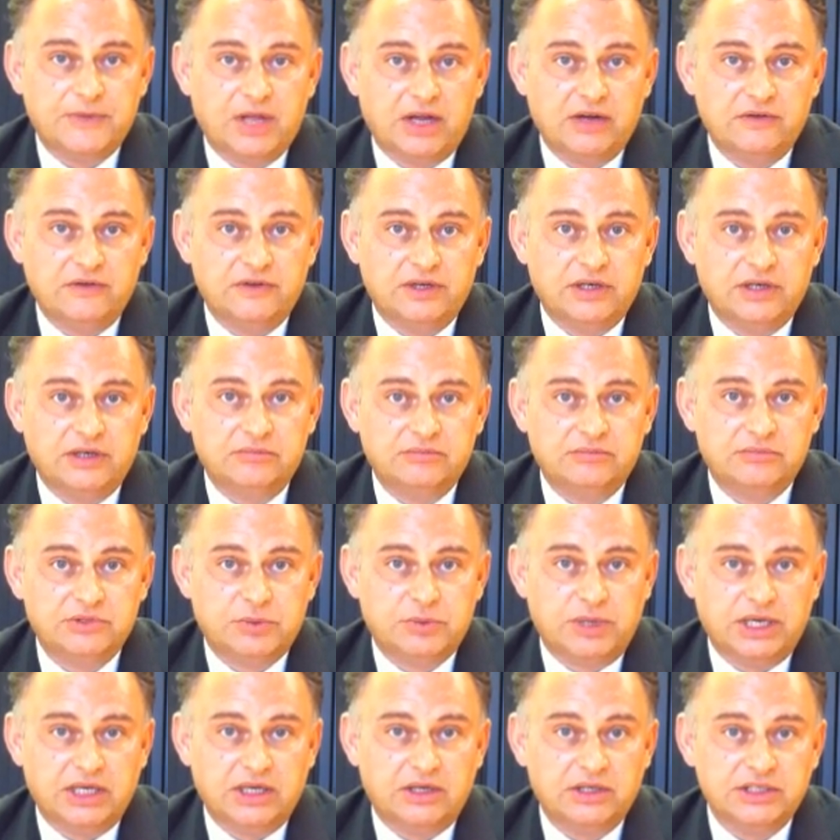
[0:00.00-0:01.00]
over
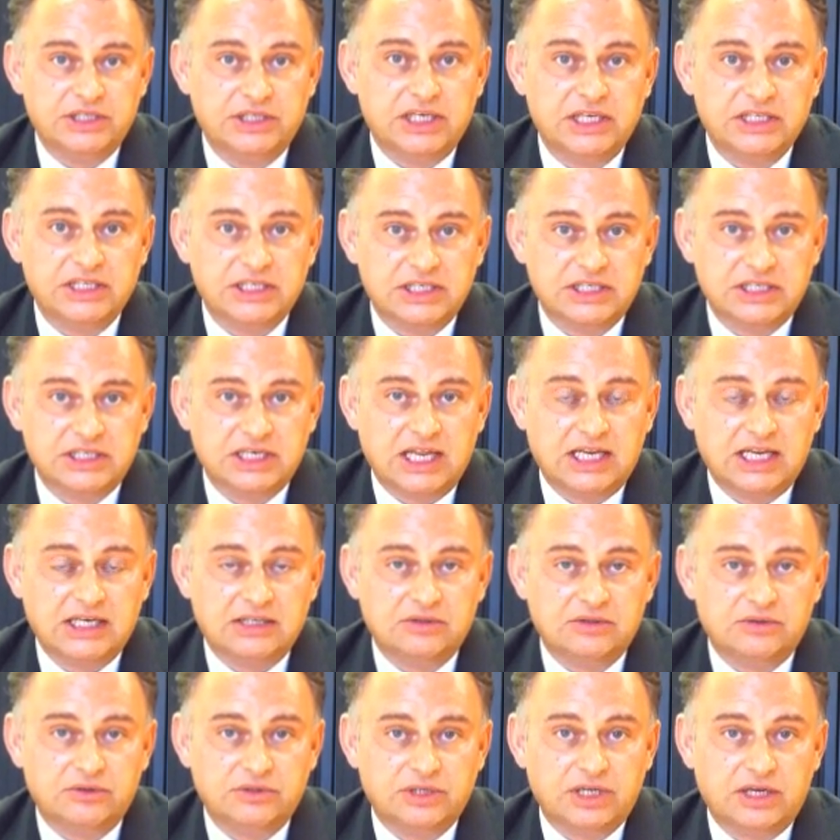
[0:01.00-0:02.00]
20 odd years as a
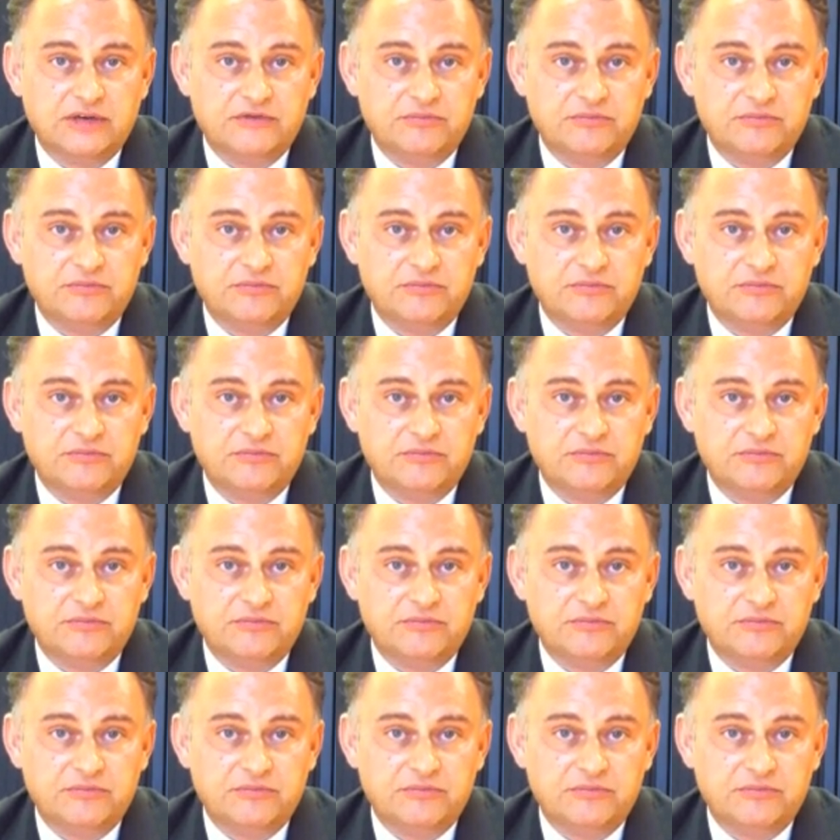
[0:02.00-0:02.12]
landlord.